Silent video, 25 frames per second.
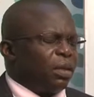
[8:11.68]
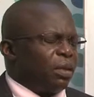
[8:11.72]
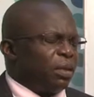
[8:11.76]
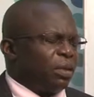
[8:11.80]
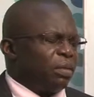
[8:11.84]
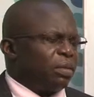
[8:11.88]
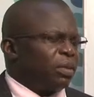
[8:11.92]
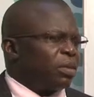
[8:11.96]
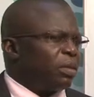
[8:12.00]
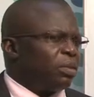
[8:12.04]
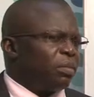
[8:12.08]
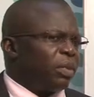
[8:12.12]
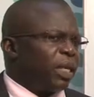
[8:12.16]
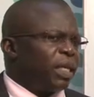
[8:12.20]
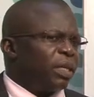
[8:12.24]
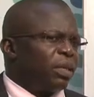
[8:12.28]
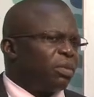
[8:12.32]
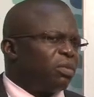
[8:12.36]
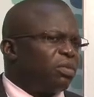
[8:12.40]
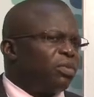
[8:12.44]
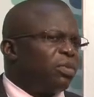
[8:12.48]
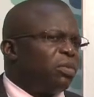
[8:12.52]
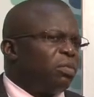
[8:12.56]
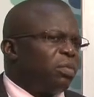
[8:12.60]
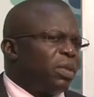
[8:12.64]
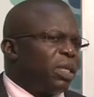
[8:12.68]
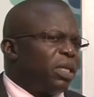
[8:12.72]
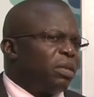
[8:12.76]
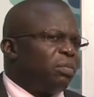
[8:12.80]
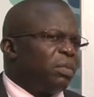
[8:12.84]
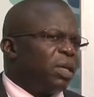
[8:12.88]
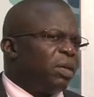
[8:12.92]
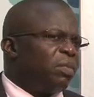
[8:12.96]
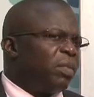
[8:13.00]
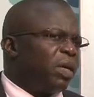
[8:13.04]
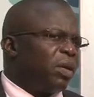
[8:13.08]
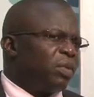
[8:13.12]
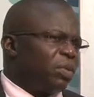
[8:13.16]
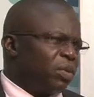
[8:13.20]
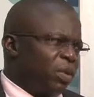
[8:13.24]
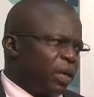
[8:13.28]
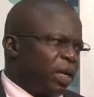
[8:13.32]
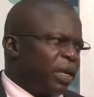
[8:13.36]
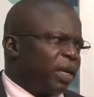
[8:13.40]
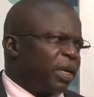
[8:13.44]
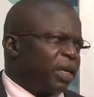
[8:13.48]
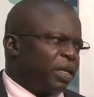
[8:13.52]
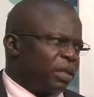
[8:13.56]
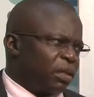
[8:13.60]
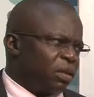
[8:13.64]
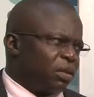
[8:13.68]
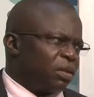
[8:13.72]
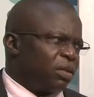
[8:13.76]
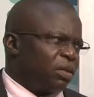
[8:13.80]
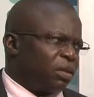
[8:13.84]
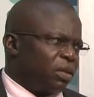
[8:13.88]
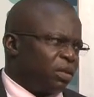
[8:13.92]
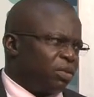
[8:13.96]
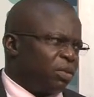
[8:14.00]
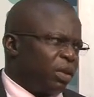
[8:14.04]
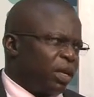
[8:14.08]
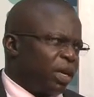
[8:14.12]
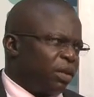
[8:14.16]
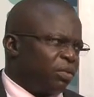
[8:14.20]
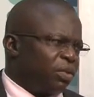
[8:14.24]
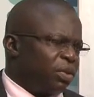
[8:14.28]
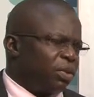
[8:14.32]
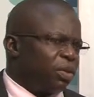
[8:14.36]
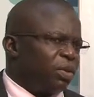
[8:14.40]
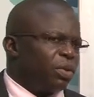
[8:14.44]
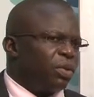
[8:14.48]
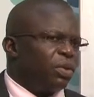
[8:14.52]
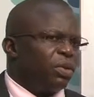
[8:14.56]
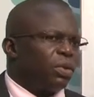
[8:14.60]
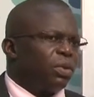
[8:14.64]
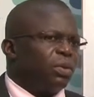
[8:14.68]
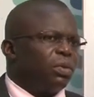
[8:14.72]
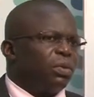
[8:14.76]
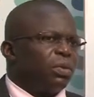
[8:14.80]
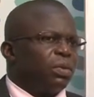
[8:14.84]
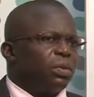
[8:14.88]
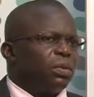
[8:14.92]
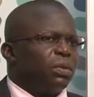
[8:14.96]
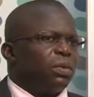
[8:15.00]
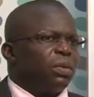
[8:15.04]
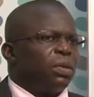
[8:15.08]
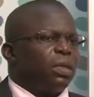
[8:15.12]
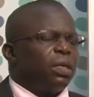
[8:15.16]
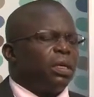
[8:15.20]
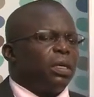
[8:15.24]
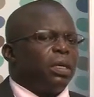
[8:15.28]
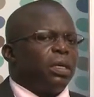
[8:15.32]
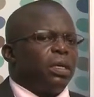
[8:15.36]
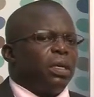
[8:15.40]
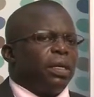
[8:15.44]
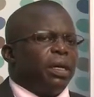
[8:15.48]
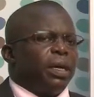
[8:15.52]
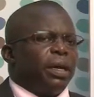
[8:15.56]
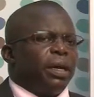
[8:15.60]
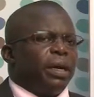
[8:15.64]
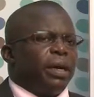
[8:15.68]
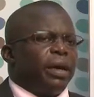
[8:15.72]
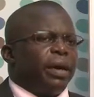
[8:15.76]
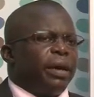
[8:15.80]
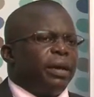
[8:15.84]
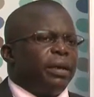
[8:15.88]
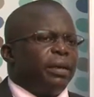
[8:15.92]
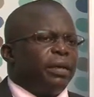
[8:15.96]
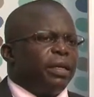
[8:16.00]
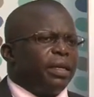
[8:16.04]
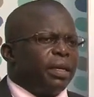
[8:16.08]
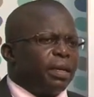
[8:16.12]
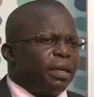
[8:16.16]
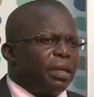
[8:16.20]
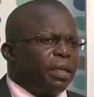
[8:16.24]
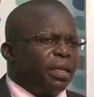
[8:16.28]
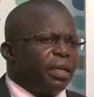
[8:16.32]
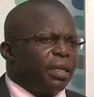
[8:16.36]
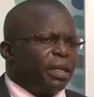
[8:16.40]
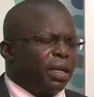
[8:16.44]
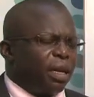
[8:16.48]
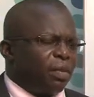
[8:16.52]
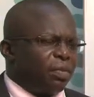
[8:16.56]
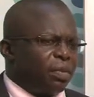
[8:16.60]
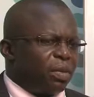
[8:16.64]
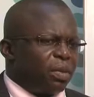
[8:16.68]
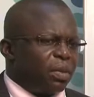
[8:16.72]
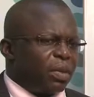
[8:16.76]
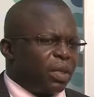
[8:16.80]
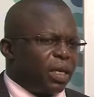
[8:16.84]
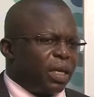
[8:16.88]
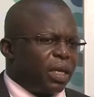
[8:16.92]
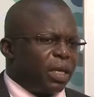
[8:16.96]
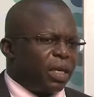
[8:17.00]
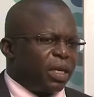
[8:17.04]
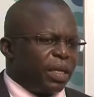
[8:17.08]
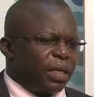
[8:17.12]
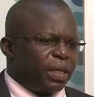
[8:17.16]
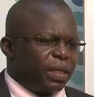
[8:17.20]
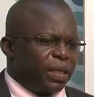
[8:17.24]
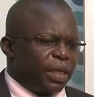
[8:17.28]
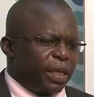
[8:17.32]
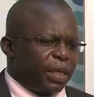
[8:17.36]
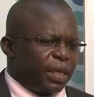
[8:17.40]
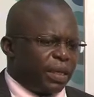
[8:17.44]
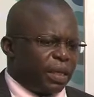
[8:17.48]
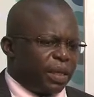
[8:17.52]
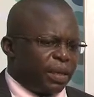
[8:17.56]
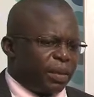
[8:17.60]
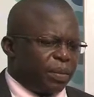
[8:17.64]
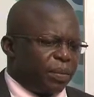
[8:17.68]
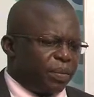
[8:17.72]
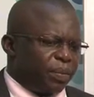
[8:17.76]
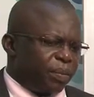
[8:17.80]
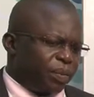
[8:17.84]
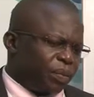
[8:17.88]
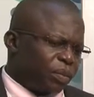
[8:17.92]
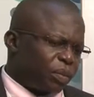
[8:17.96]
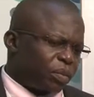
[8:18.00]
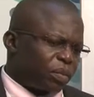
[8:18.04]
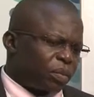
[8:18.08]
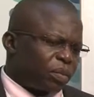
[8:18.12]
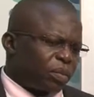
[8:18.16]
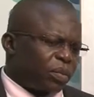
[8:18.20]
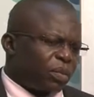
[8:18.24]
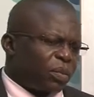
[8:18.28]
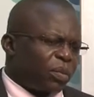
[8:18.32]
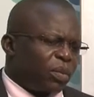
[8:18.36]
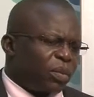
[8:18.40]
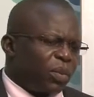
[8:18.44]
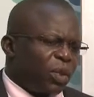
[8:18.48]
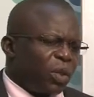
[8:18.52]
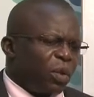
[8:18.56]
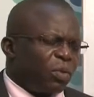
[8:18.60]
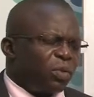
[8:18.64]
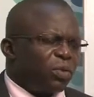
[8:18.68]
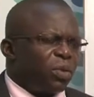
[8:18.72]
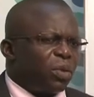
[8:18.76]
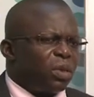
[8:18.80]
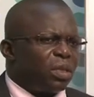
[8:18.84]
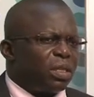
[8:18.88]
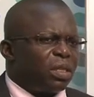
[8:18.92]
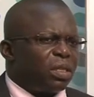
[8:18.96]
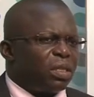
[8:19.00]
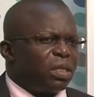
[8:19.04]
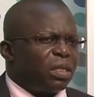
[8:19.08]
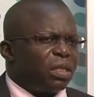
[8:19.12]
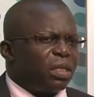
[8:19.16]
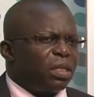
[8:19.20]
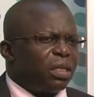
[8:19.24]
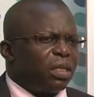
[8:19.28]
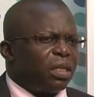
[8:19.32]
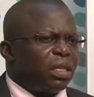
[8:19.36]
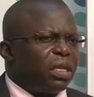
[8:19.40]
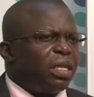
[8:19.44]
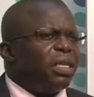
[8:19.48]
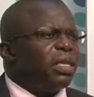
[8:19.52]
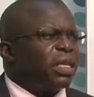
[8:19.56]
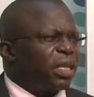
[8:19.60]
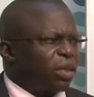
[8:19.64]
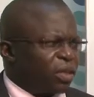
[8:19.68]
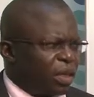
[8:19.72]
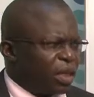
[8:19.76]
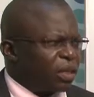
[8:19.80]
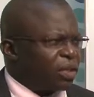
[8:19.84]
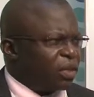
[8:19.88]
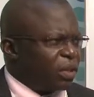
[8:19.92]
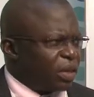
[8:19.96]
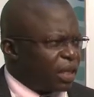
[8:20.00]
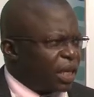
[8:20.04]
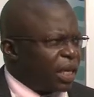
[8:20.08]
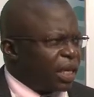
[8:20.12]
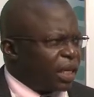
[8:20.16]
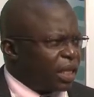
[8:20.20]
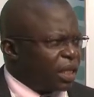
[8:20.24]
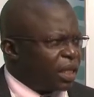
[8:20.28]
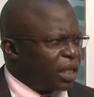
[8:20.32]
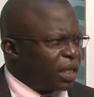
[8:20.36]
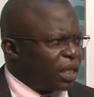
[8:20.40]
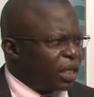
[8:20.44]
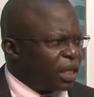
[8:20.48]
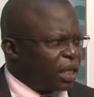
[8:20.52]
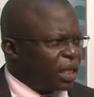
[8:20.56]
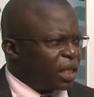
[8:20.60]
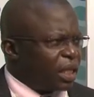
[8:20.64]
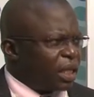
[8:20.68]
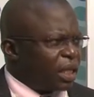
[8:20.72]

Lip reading: So, but for me, maybe I would look at those three I've told you. And the other thing I have to say is that, of course, in negotiations like this,